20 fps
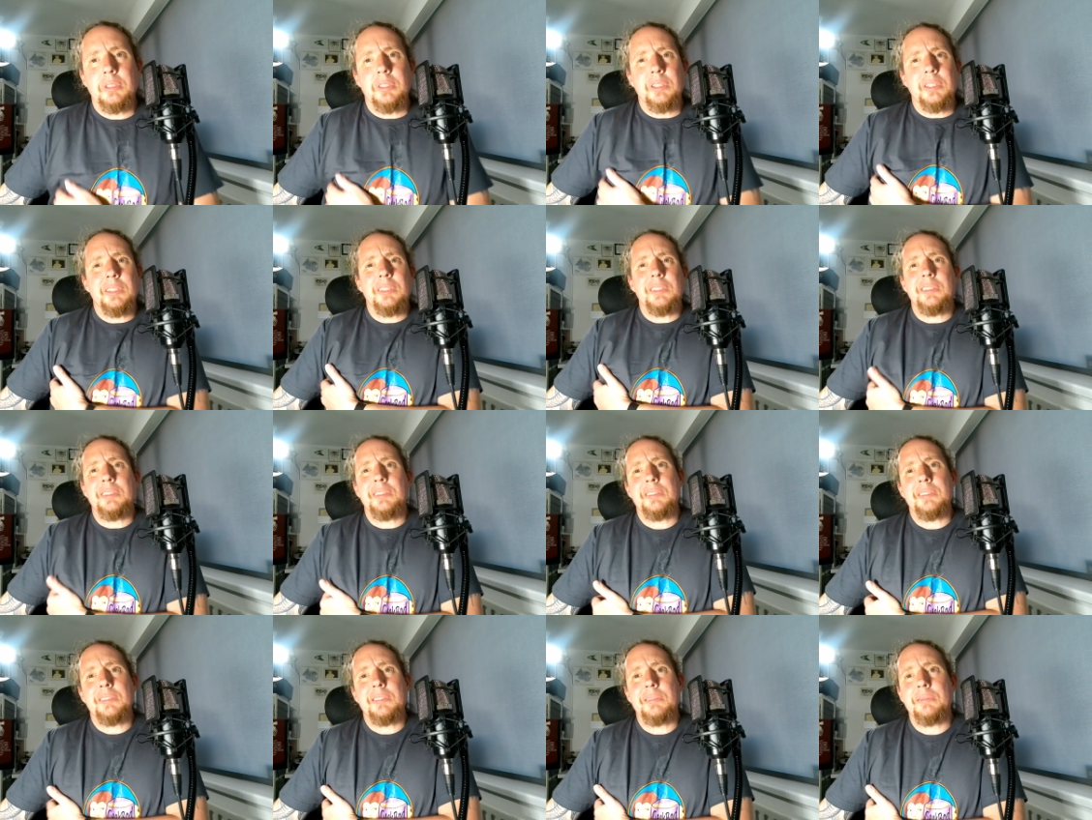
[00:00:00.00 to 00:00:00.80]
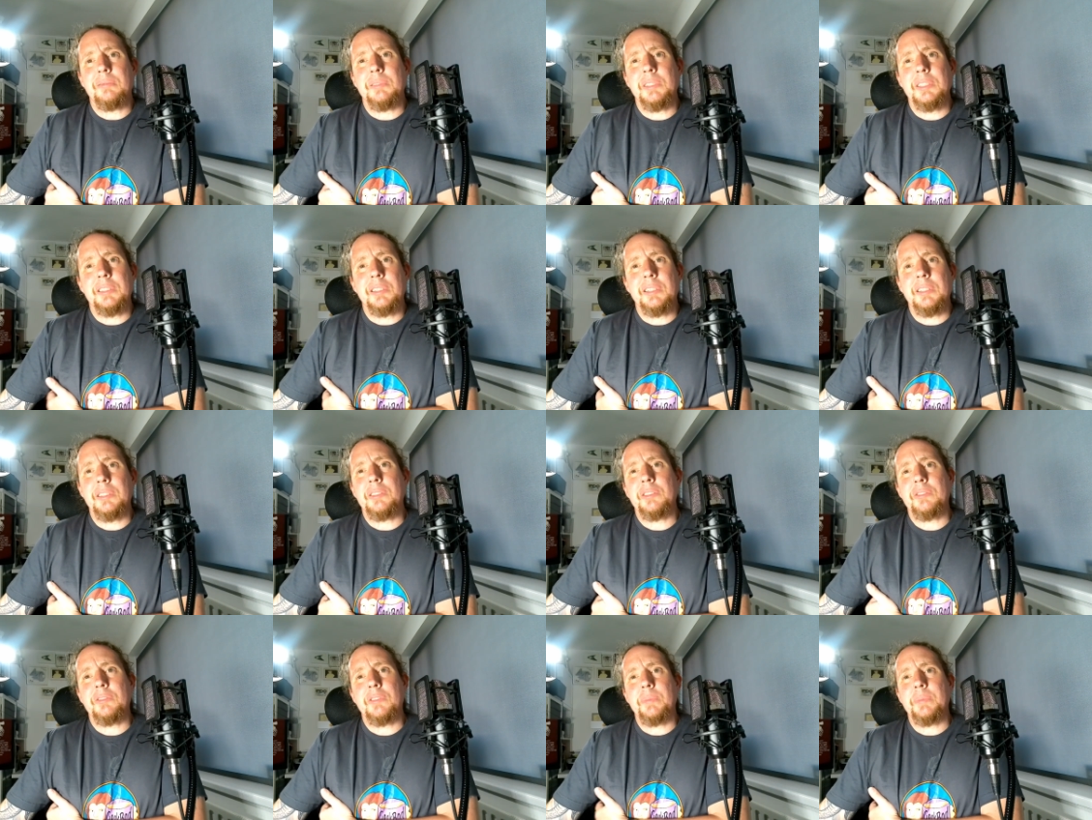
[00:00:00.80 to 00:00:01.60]
And wish I'd
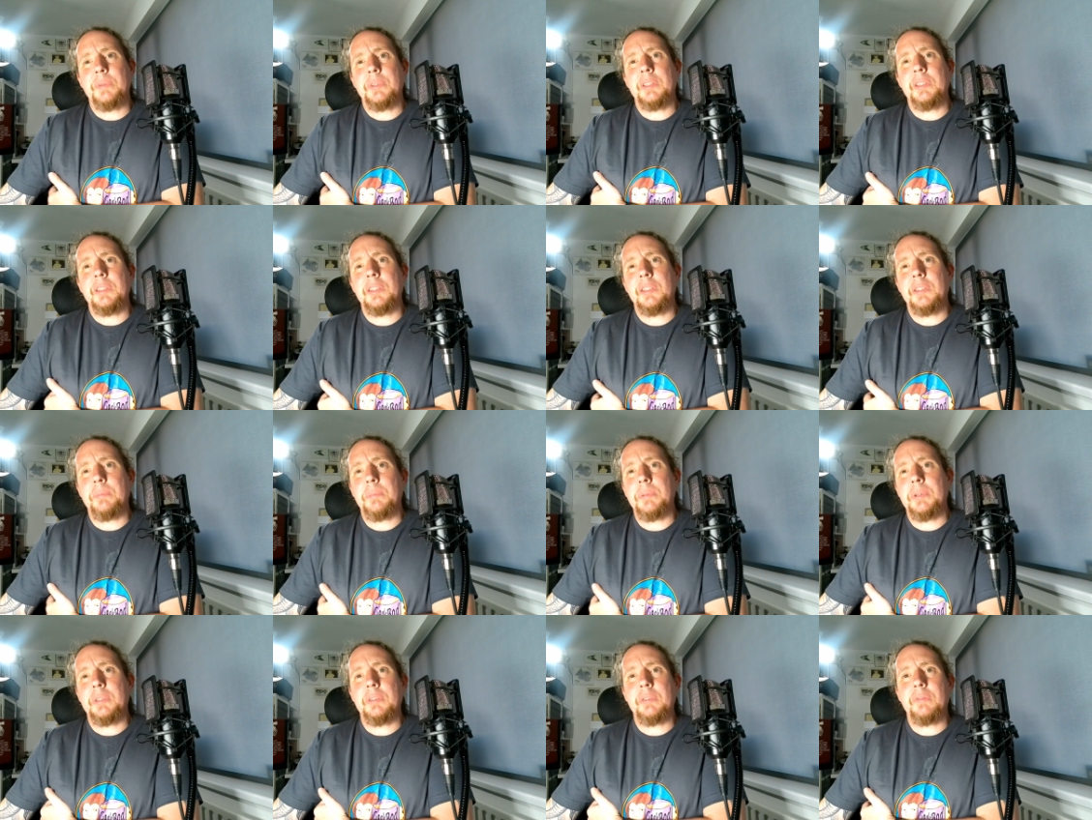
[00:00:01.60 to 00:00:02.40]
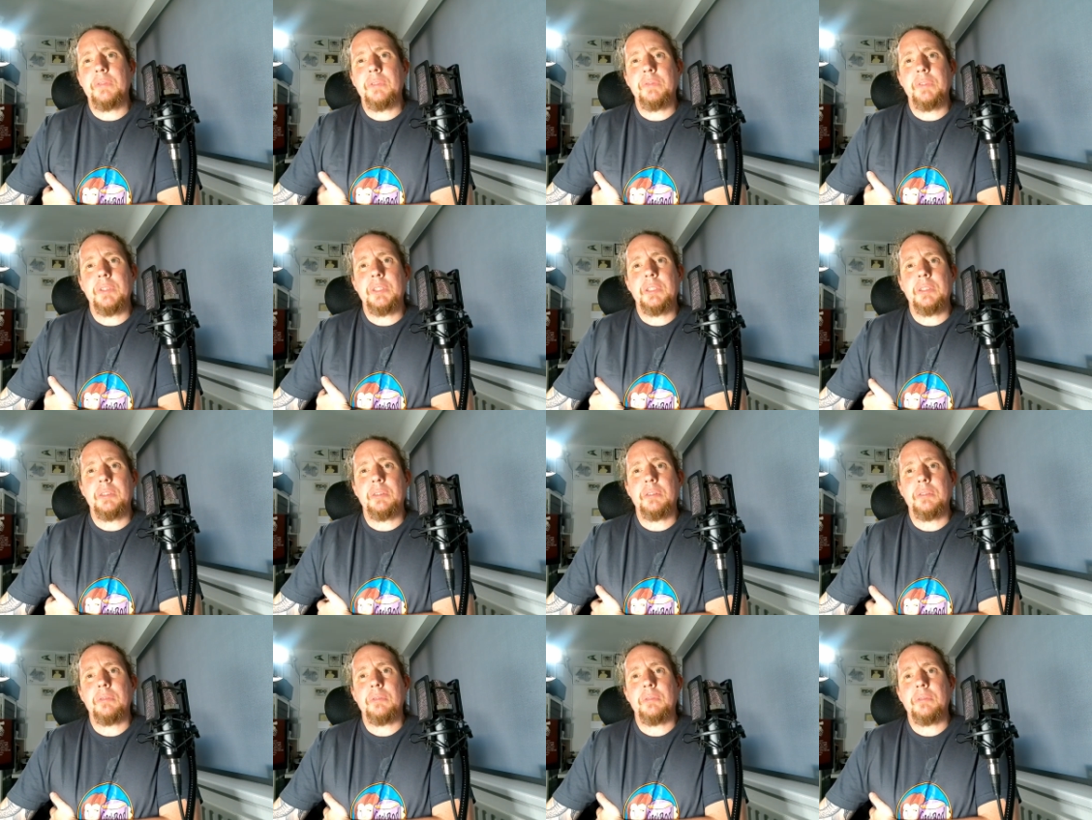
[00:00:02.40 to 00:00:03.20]
scripted this bit of the
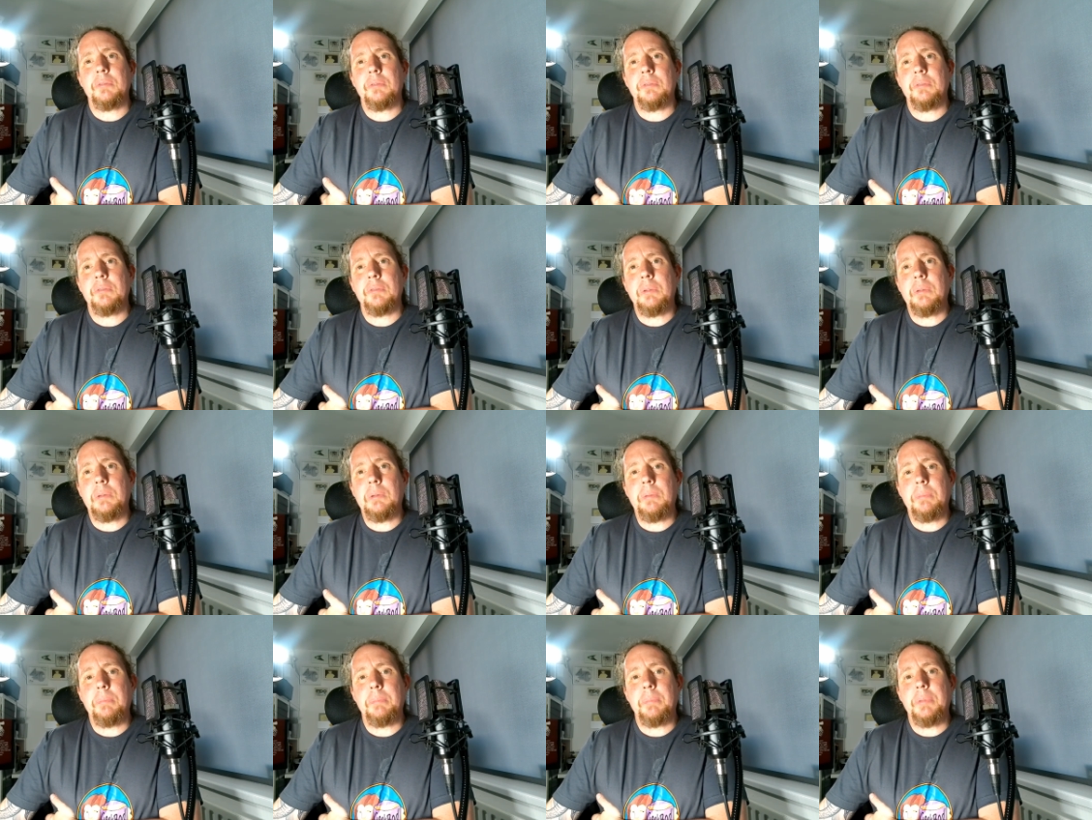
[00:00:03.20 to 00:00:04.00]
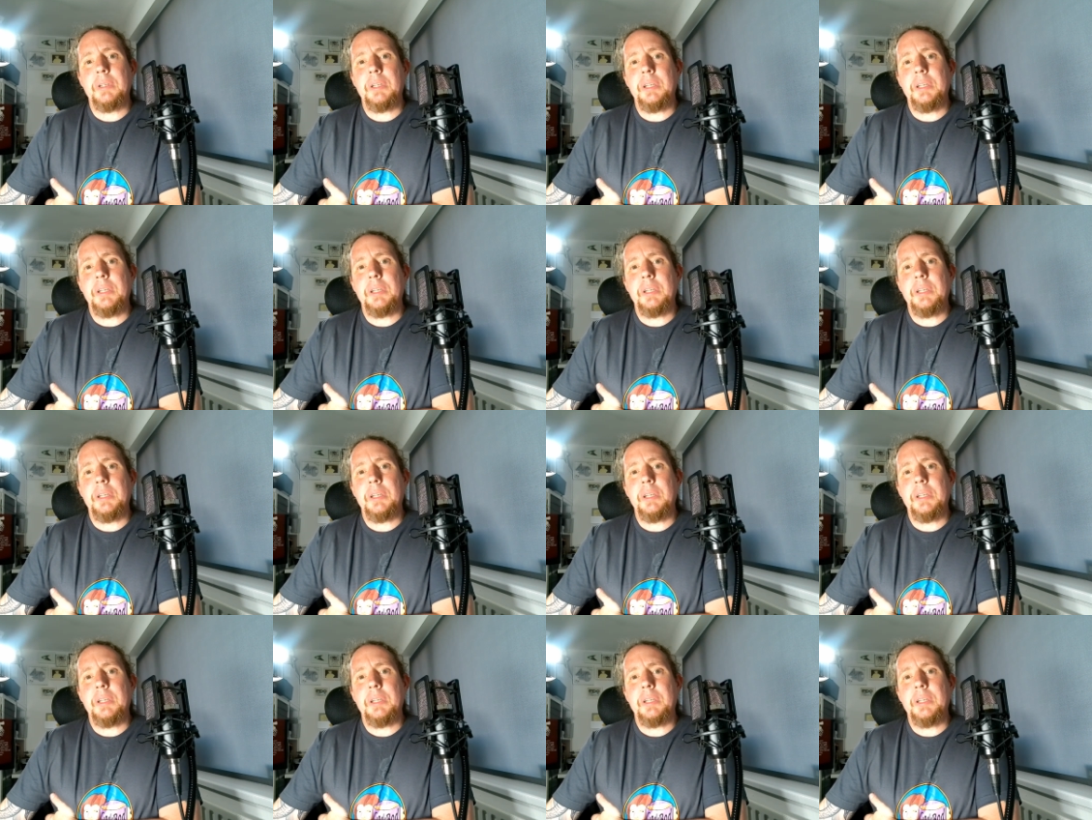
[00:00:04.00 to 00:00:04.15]
video, but I